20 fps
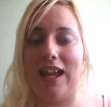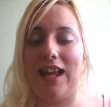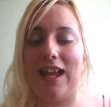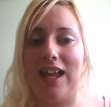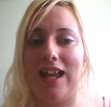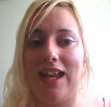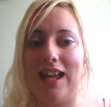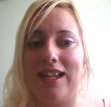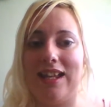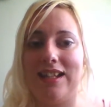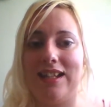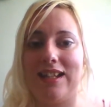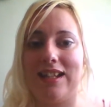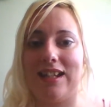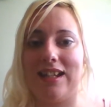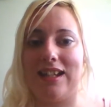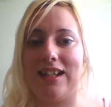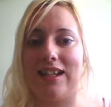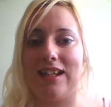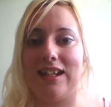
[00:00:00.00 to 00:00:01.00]
and
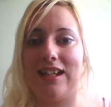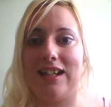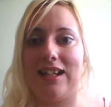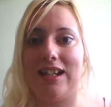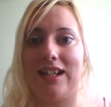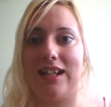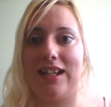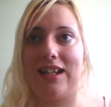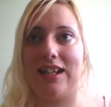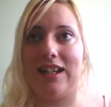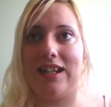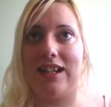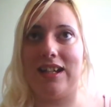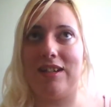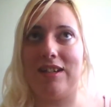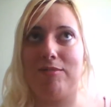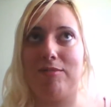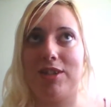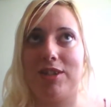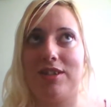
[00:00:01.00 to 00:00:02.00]

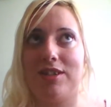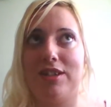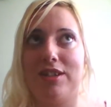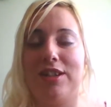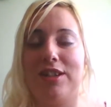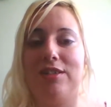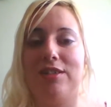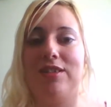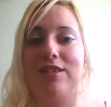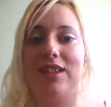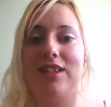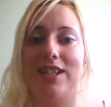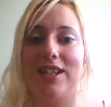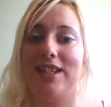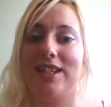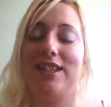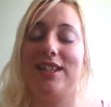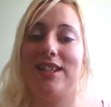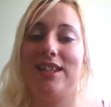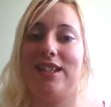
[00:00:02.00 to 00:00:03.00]
I'm not going to include
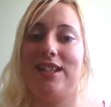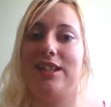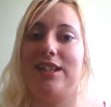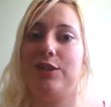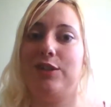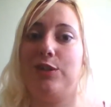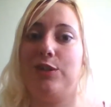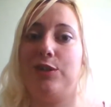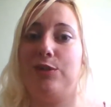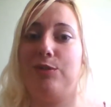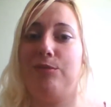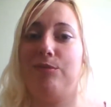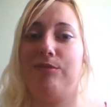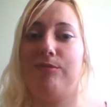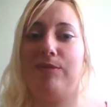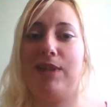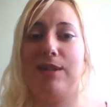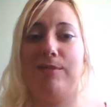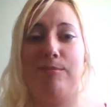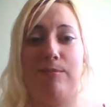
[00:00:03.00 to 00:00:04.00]
this into
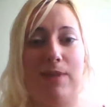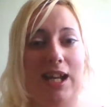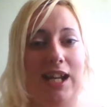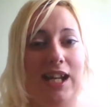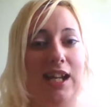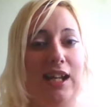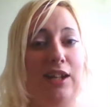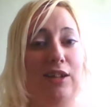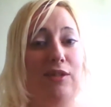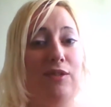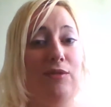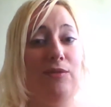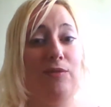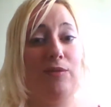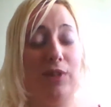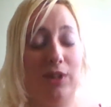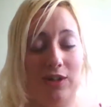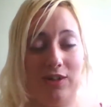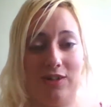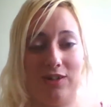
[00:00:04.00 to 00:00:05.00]
my main
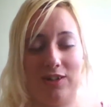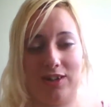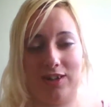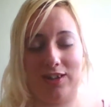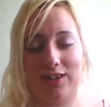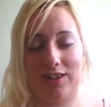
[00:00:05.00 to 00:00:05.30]
vlog,